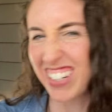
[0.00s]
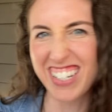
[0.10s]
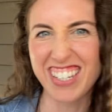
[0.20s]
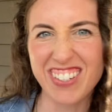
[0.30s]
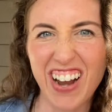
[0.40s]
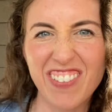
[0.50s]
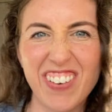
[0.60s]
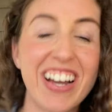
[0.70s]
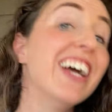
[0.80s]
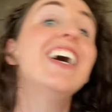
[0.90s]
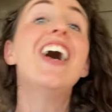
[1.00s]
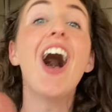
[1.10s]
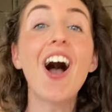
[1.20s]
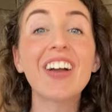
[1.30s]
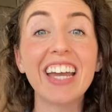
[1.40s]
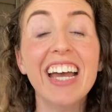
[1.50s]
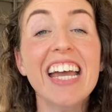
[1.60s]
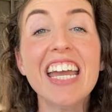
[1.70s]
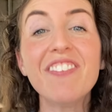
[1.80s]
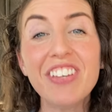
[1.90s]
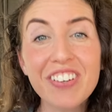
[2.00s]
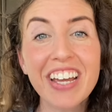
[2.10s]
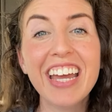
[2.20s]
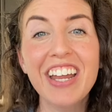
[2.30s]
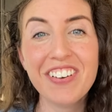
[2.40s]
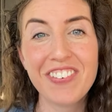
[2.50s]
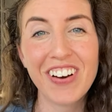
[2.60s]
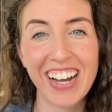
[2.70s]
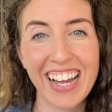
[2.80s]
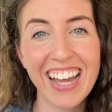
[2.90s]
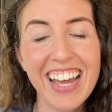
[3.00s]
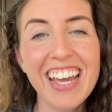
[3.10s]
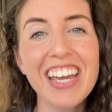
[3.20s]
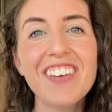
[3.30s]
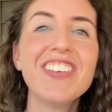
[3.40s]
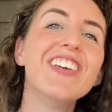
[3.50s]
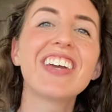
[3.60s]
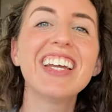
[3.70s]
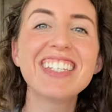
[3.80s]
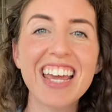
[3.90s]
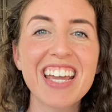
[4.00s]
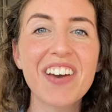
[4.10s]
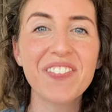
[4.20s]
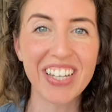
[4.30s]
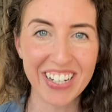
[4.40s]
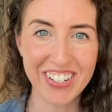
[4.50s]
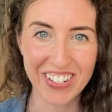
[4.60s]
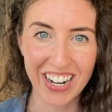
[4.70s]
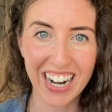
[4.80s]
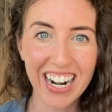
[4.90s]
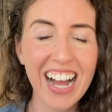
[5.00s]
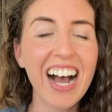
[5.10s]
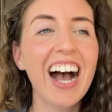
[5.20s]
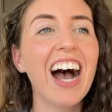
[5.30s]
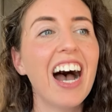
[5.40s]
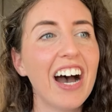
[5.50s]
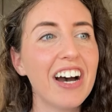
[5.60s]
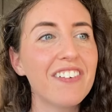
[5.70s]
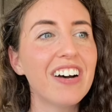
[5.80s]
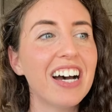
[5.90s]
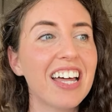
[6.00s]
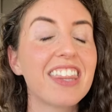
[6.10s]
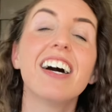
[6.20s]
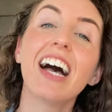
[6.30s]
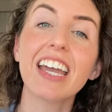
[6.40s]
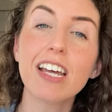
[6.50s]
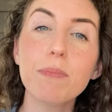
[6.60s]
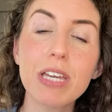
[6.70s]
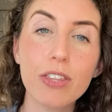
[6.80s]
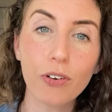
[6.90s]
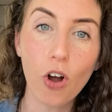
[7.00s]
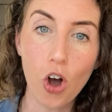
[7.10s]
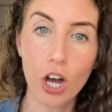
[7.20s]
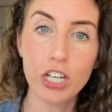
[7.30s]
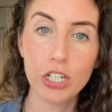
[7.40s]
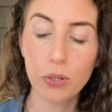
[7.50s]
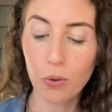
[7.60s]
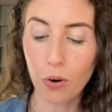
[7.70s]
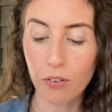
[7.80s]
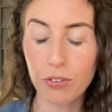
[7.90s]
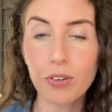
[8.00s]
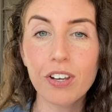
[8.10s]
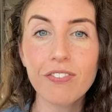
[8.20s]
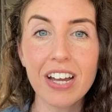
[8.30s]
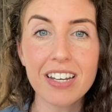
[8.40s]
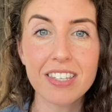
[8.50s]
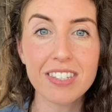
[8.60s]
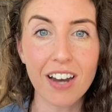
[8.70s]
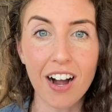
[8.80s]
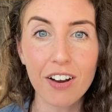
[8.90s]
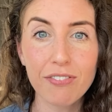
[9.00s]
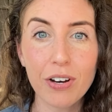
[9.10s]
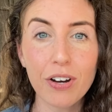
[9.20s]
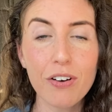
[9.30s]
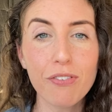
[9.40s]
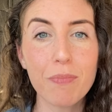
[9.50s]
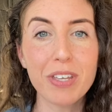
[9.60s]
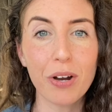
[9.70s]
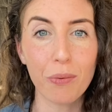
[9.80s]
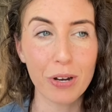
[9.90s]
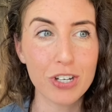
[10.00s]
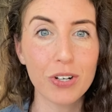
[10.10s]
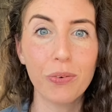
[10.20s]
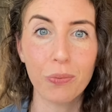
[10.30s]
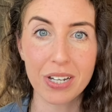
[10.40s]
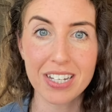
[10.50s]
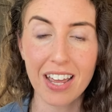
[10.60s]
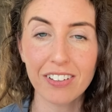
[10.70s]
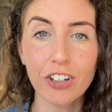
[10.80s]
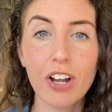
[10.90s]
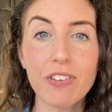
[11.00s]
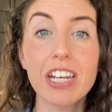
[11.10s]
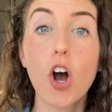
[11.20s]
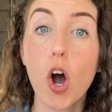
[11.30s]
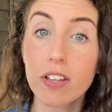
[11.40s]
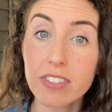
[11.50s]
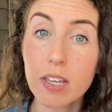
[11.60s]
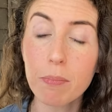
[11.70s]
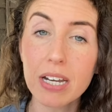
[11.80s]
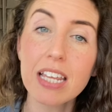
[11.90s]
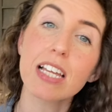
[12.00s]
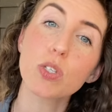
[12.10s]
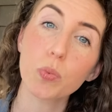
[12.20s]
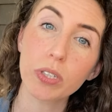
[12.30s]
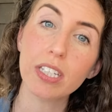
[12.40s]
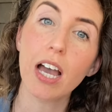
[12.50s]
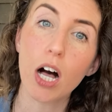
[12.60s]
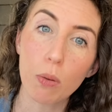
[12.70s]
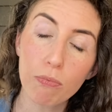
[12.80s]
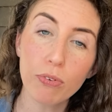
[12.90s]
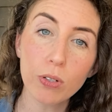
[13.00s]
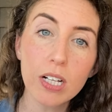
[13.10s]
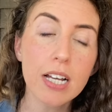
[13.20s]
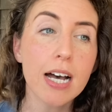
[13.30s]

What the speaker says: She's driving away. Okay, if you can take a picture of the item either on you, or if you can find a stock photo from the original retailer of it on somebody, that's really helpful.